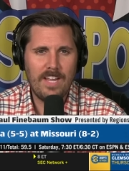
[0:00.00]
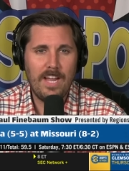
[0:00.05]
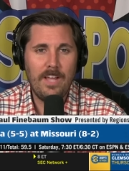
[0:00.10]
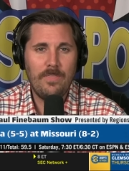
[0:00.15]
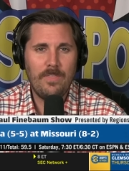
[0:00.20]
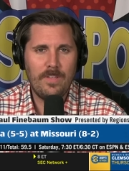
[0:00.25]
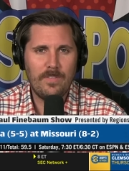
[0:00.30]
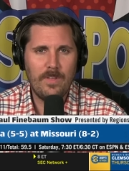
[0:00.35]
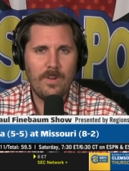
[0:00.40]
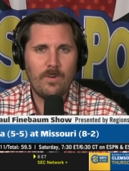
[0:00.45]
I,
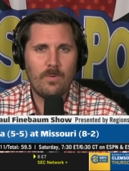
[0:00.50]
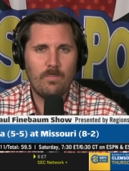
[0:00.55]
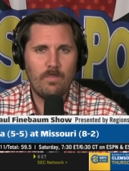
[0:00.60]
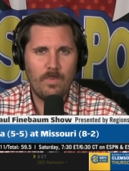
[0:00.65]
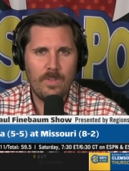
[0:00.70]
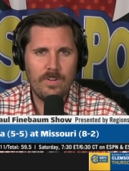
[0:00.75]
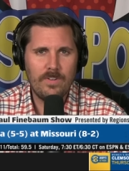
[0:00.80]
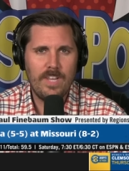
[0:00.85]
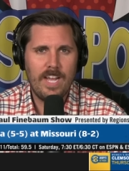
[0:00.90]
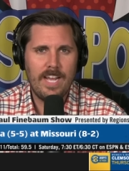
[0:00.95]
think they're
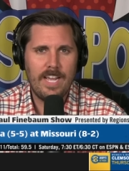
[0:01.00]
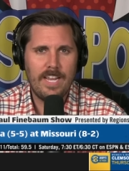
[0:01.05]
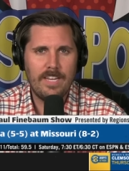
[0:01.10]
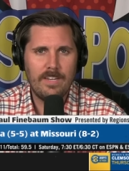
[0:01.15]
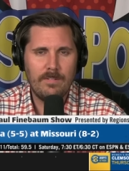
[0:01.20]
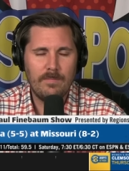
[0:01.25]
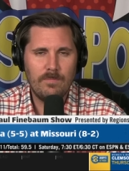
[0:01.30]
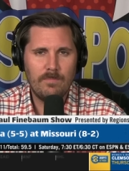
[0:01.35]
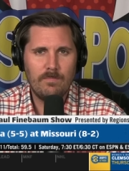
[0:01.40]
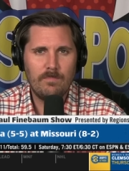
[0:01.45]
they're
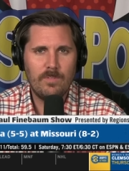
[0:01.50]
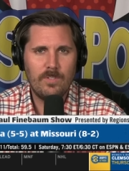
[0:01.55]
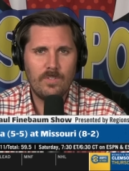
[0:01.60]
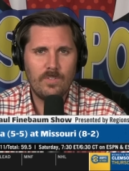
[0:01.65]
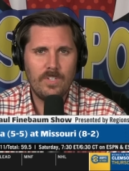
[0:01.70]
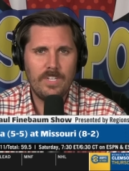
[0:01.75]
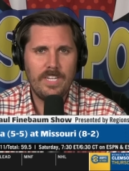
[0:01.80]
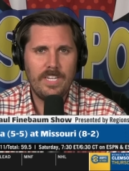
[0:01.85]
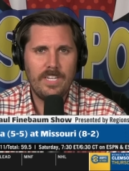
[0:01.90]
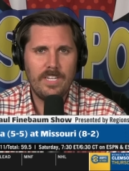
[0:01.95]
dying to
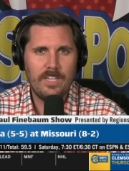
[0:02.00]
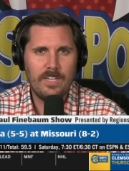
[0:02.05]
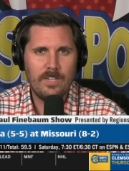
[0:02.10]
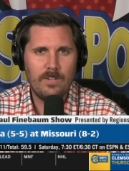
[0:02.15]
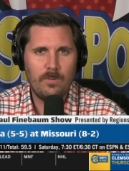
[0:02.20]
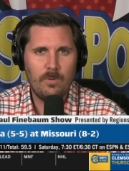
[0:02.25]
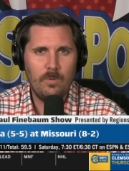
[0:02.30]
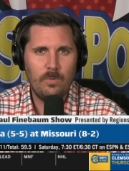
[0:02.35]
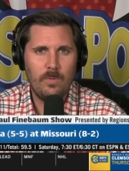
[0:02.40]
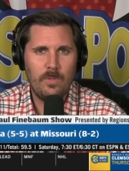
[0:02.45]
see uh,
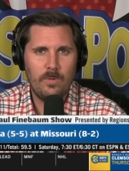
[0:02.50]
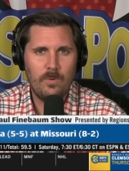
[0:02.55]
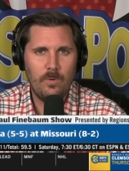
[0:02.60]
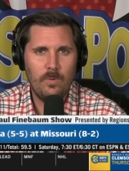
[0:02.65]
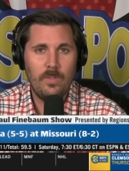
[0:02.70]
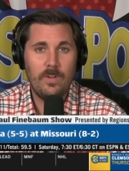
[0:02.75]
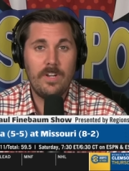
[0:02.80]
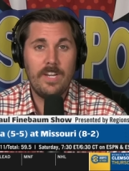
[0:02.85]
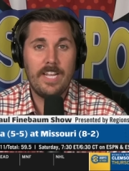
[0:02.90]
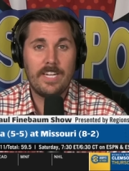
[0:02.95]
who the, who
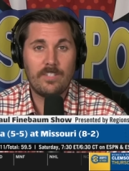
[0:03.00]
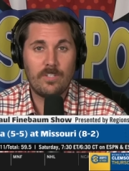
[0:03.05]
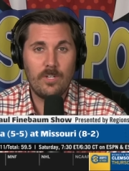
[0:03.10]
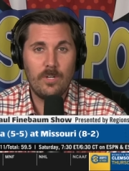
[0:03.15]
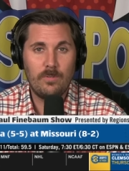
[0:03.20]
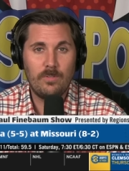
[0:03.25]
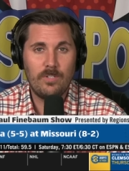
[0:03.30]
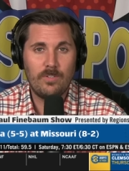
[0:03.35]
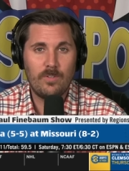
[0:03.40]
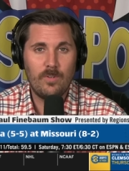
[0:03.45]
their next
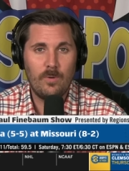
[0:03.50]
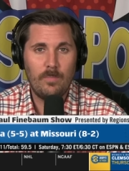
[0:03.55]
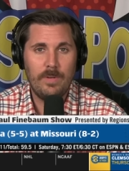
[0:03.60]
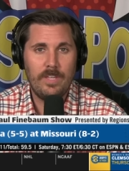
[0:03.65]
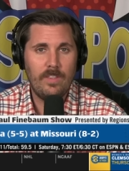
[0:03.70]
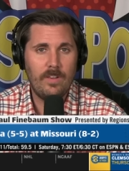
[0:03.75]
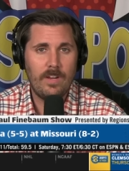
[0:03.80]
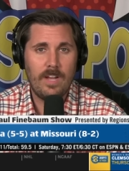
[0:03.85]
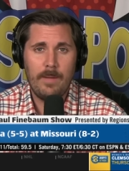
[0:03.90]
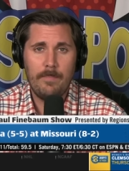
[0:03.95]
coach is going to be.
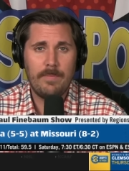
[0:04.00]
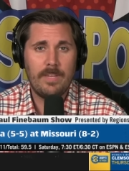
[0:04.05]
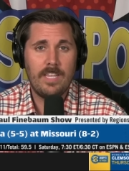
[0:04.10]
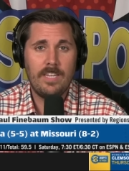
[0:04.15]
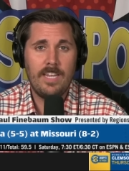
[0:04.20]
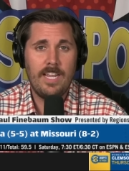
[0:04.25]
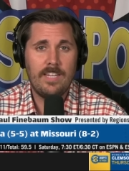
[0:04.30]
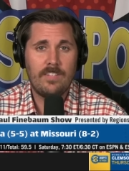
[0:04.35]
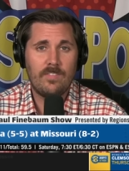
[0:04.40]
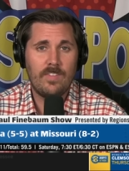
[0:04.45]
There, I'm
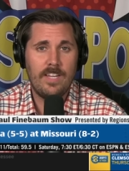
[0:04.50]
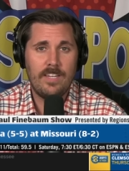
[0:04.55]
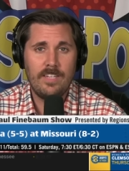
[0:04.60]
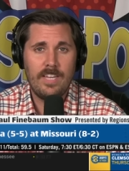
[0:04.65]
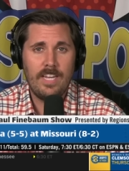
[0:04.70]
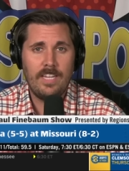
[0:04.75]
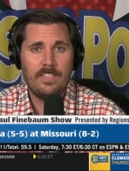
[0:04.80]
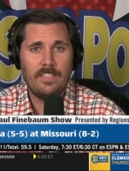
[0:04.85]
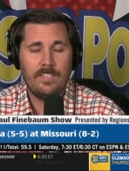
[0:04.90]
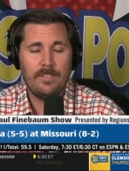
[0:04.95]
getting asked that
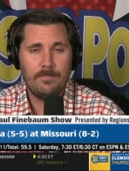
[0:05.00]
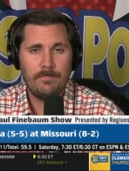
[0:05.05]
daily.